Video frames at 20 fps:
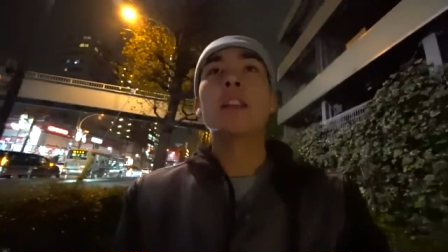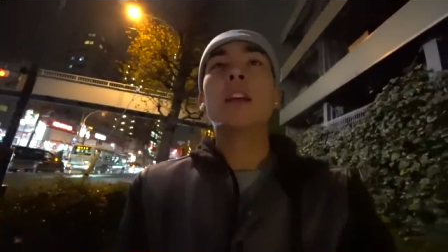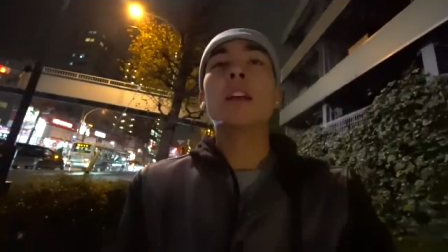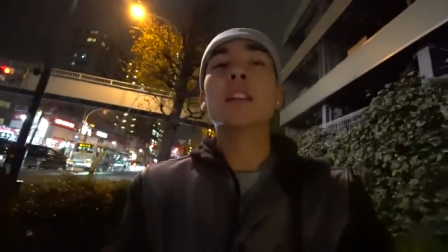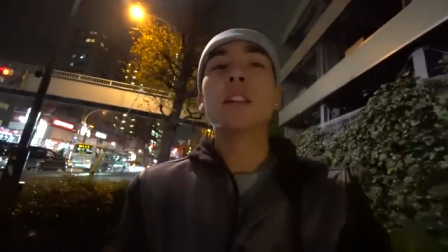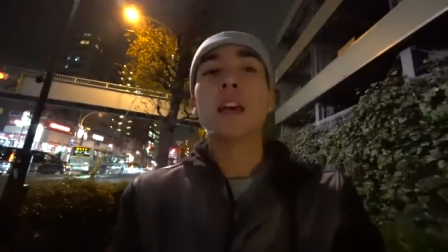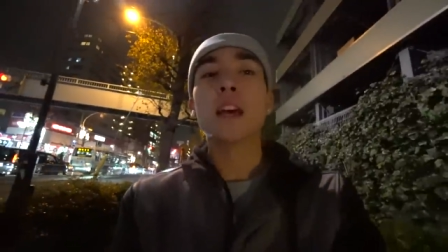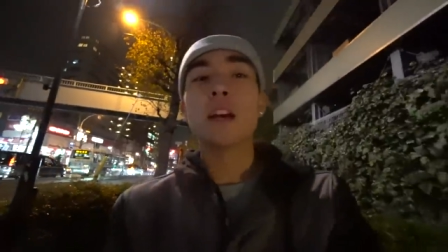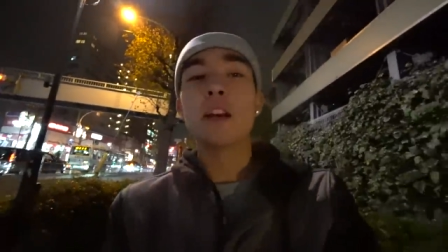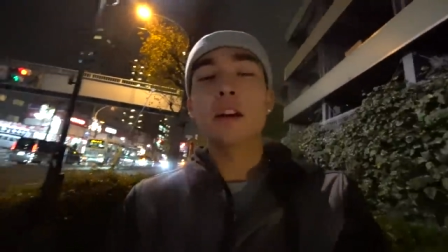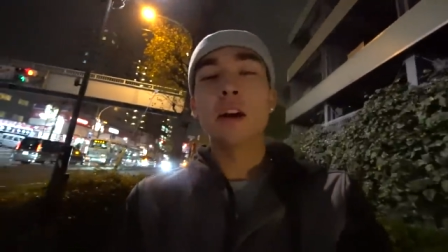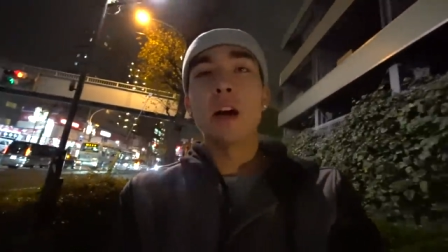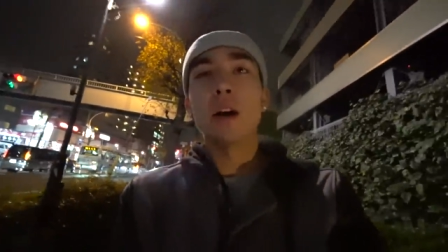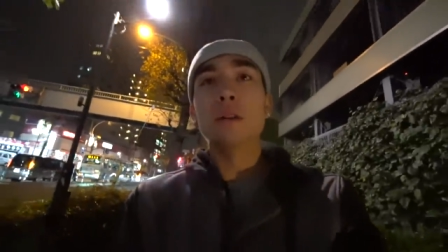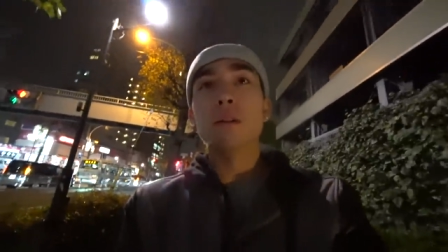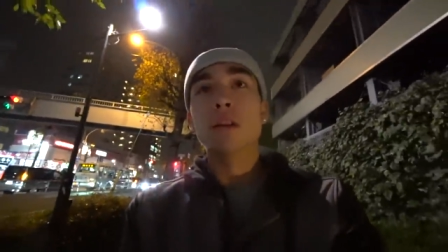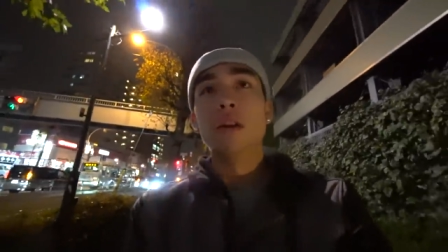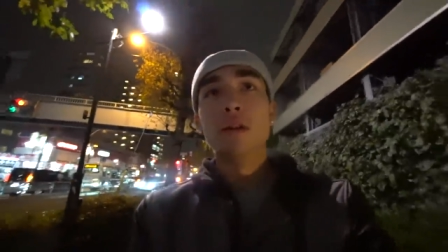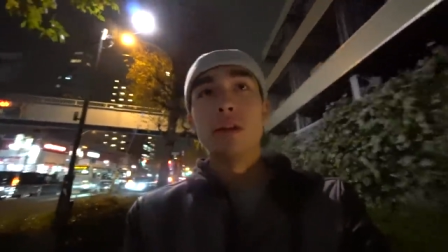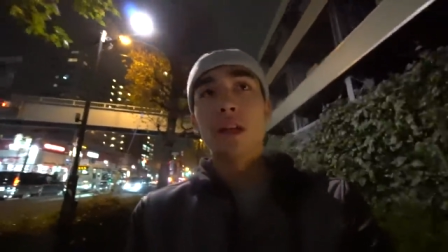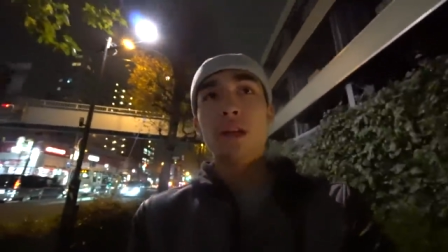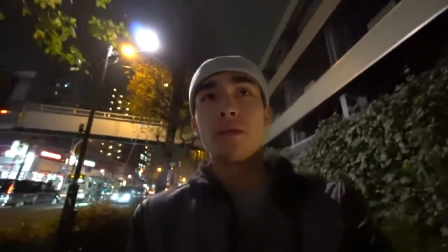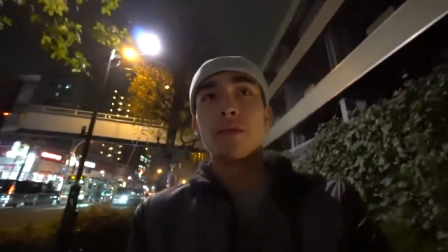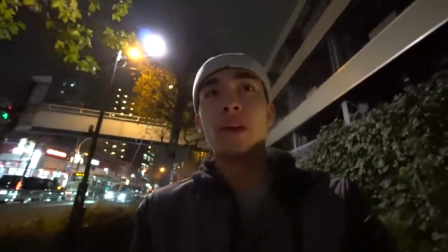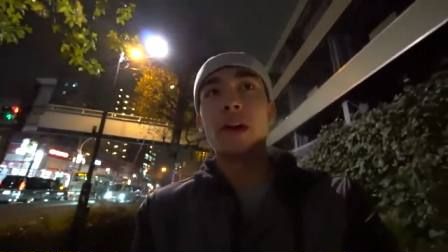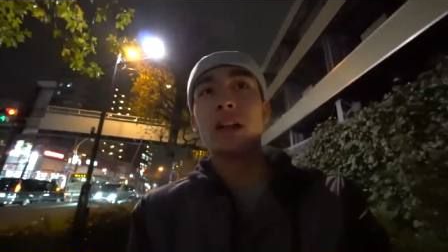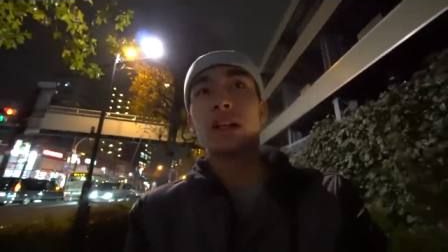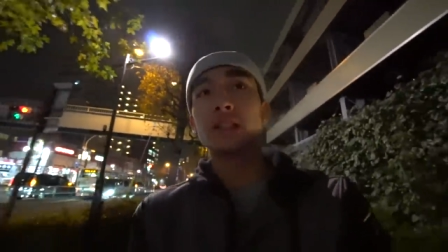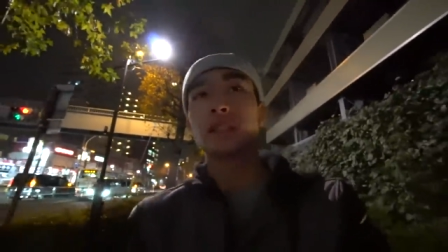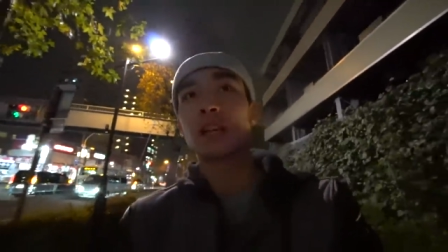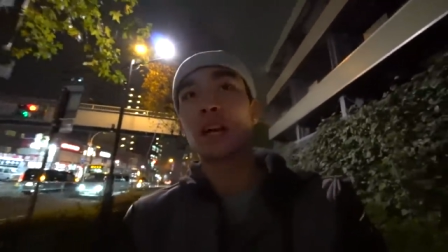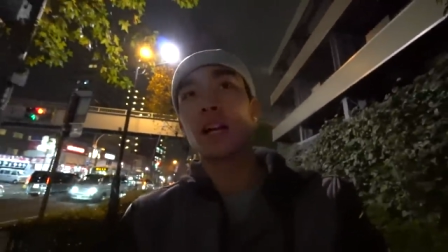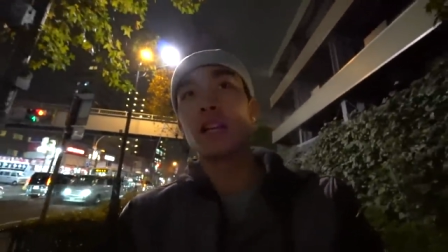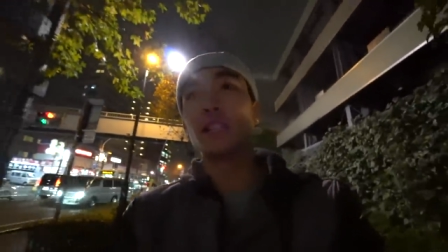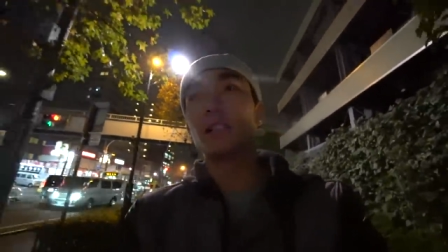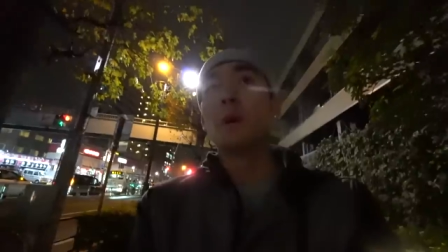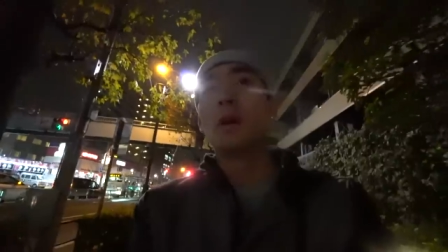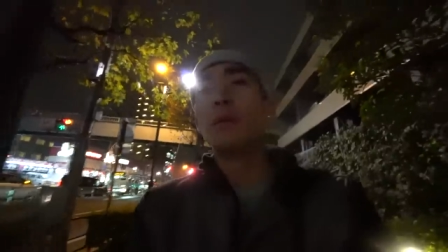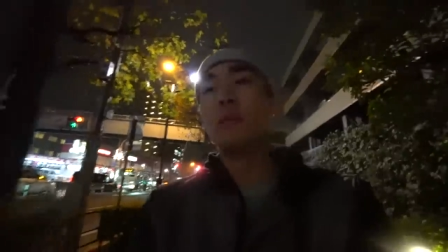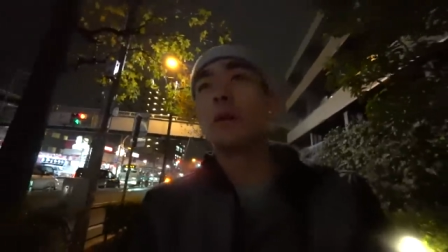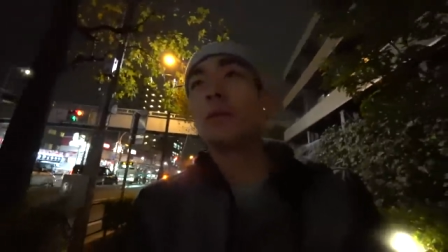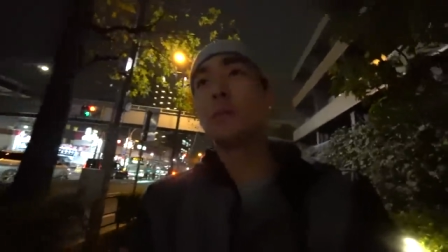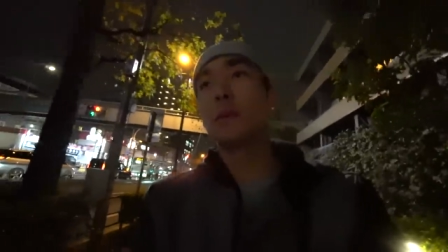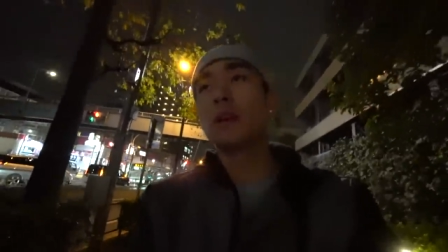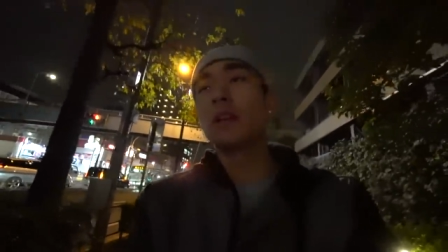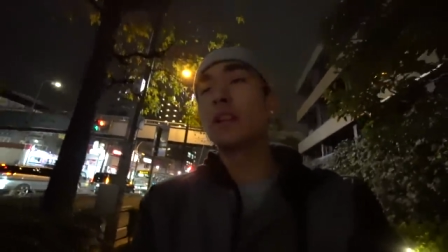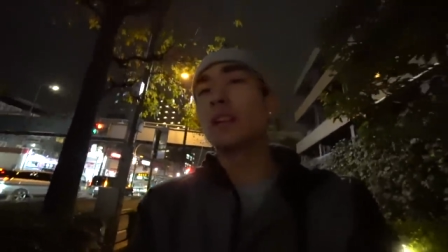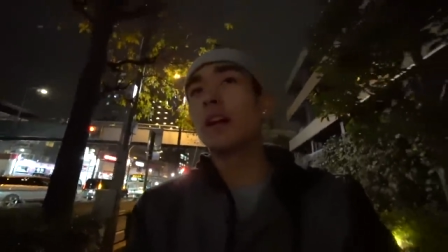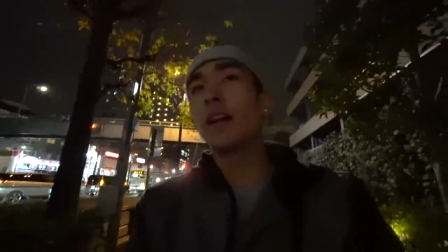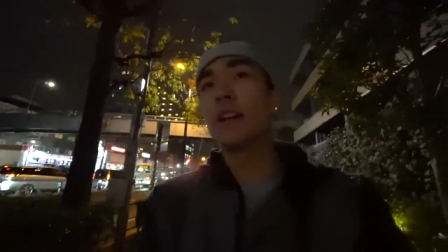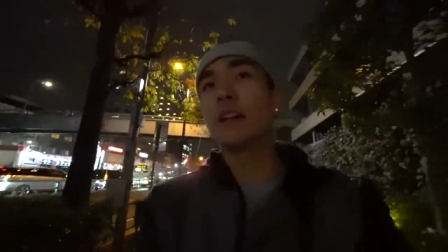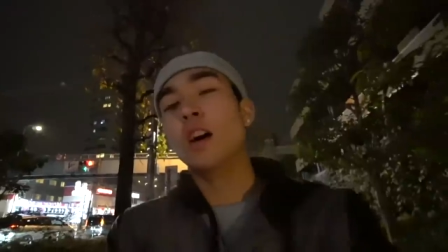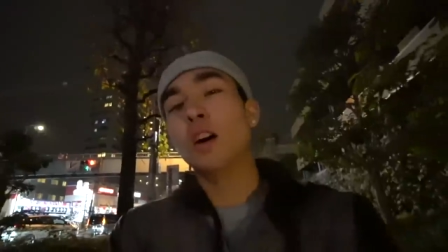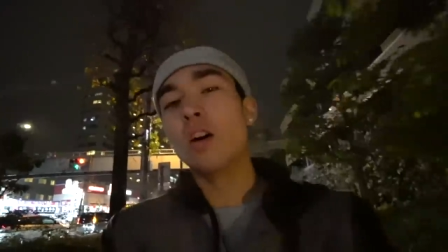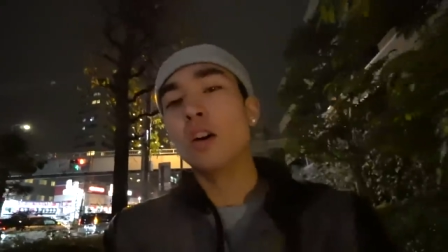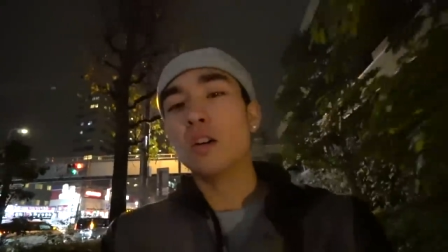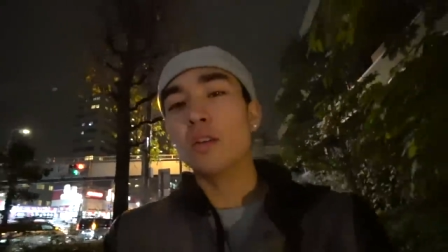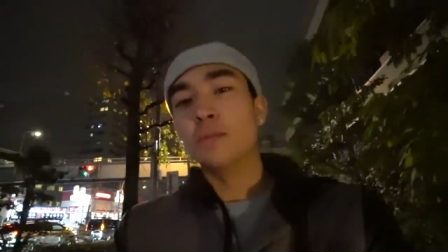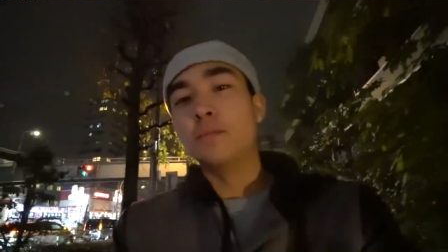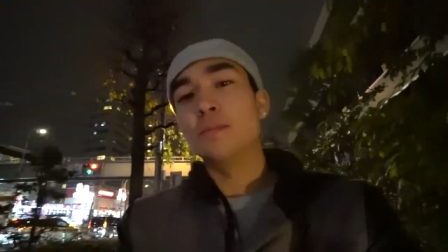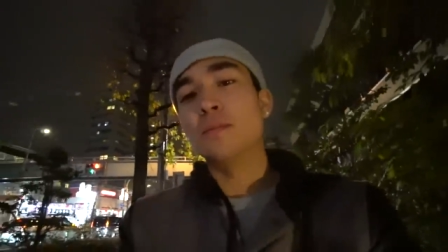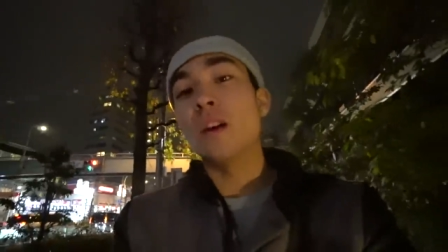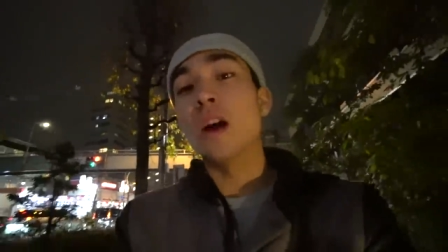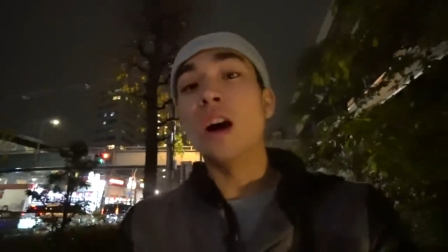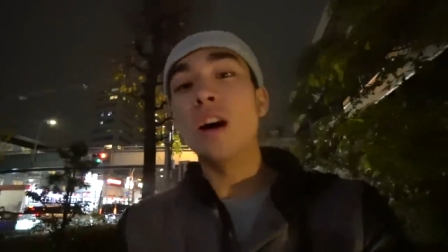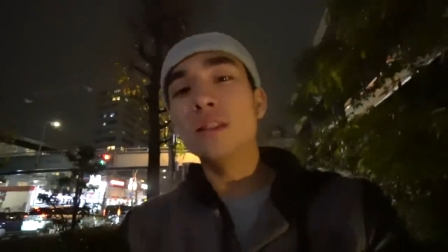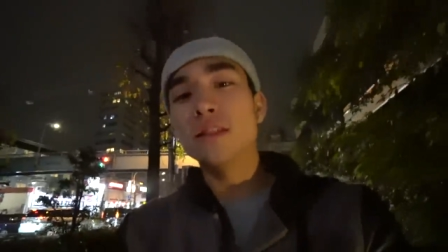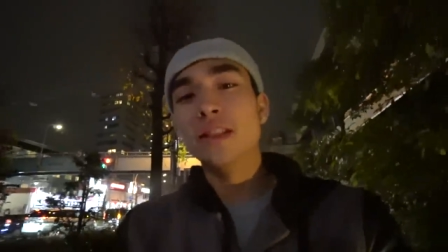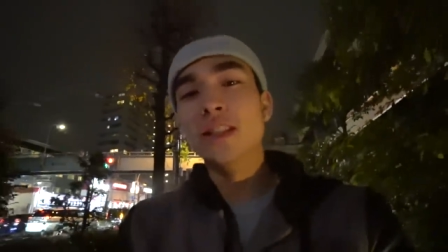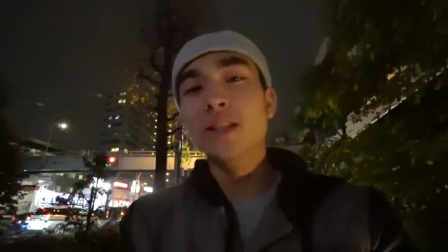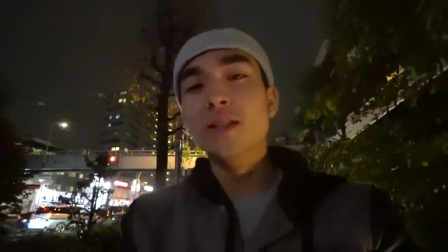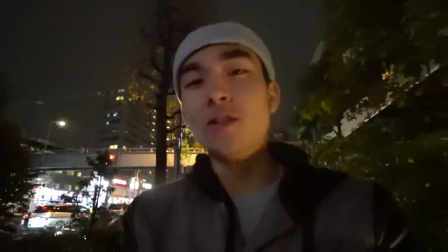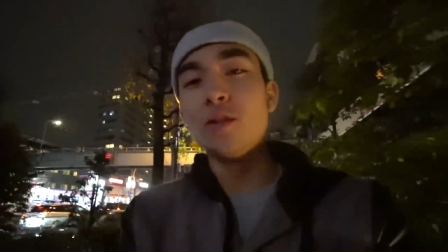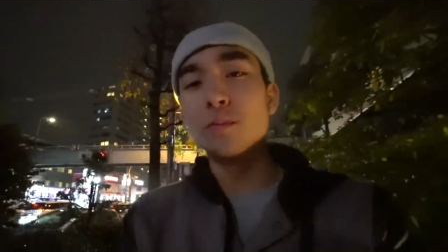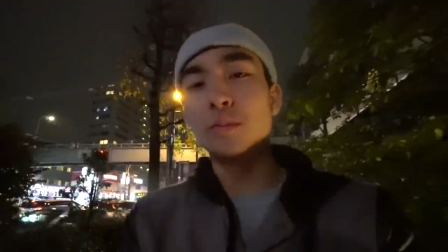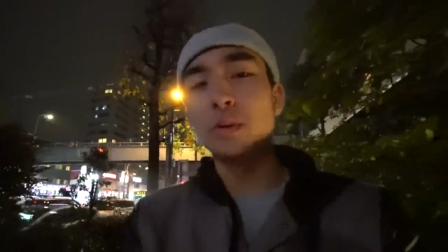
and then later I would low-key fantasize Momae being like, oh, I'll teach